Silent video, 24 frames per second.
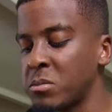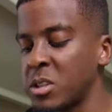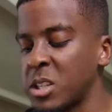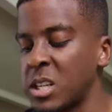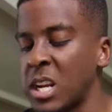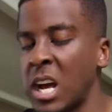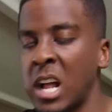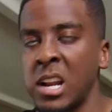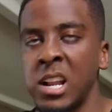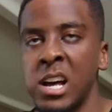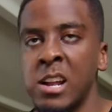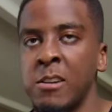It's
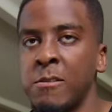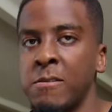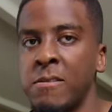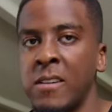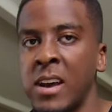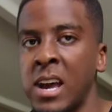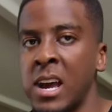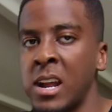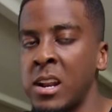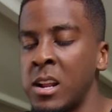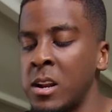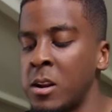not a lot of
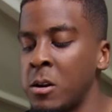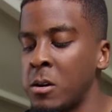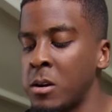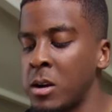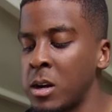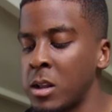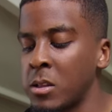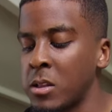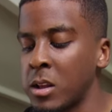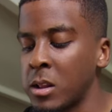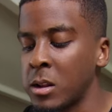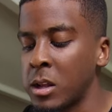fat in it or
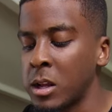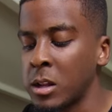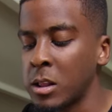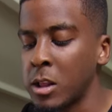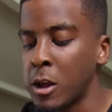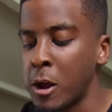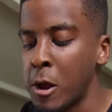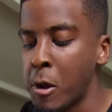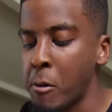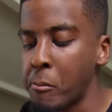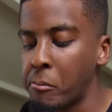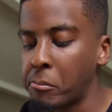anything like
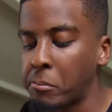that.